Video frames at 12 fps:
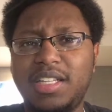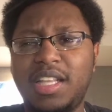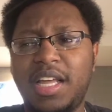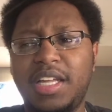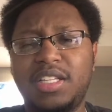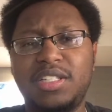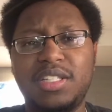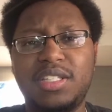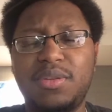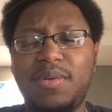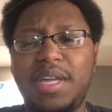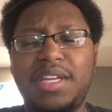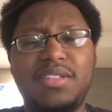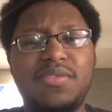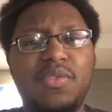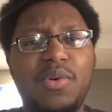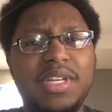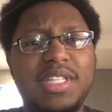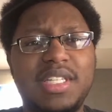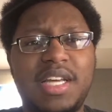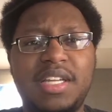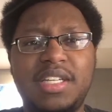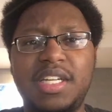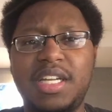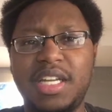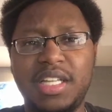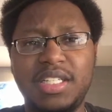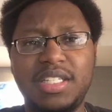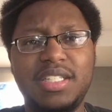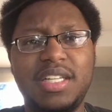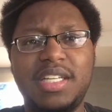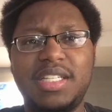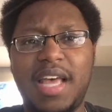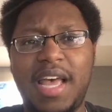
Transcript: like just the way his voice sounded and his